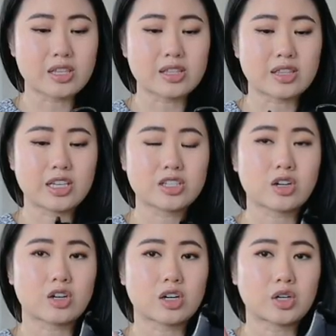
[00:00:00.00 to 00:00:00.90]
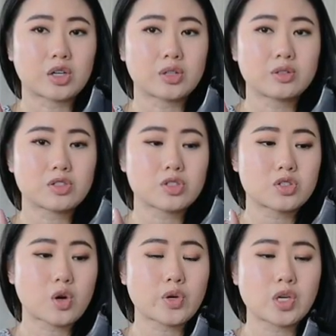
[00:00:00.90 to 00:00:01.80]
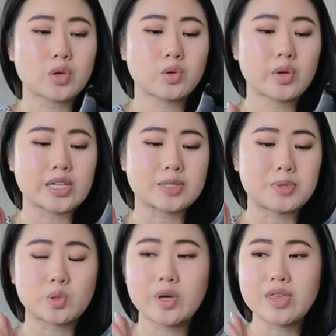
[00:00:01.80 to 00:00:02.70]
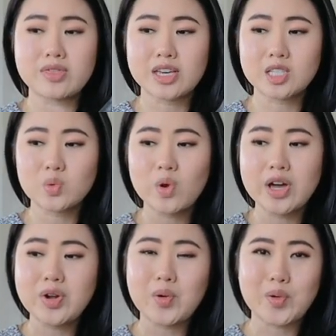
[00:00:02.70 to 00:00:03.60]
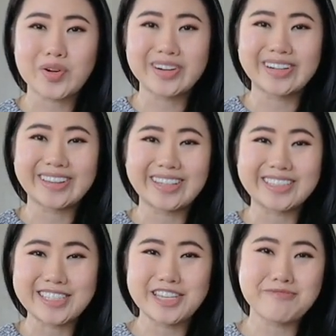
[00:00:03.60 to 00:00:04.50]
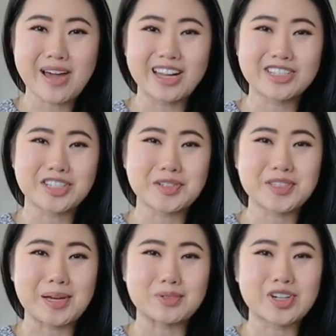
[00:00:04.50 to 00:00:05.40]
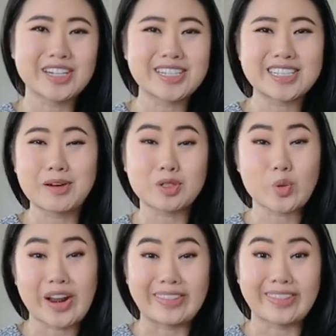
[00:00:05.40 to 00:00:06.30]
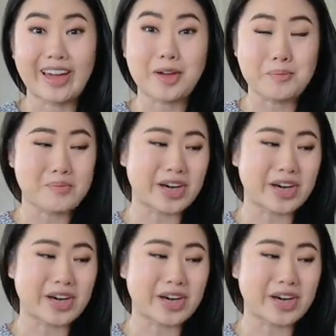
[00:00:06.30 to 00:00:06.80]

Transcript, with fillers: that these are so cute. It's between this one or the Steve Madden shoes. I'm trying to decide which one I like